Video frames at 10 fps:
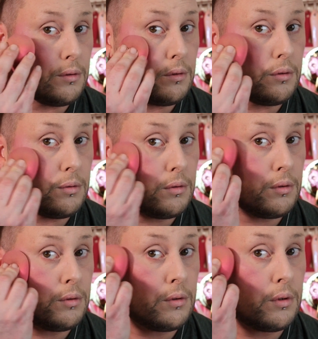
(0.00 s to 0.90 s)

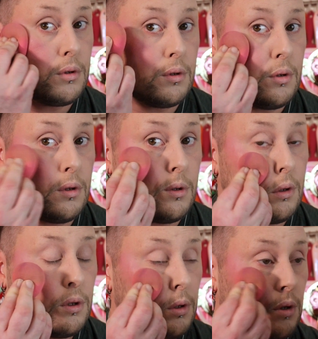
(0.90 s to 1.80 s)

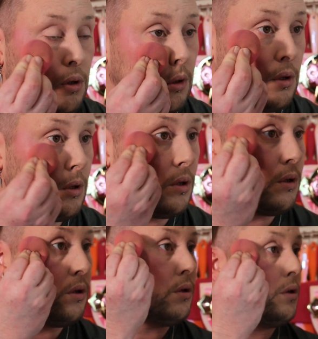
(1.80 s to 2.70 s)

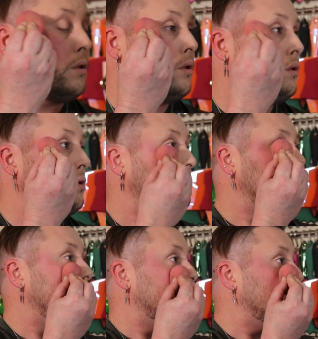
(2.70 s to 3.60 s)

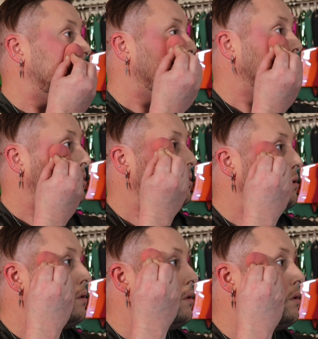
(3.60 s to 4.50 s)

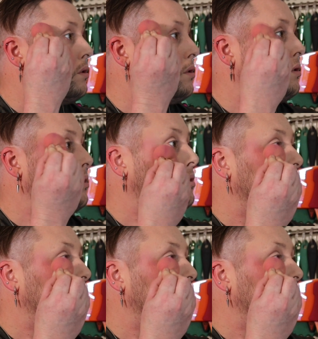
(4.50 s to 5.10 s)
(no one is talking)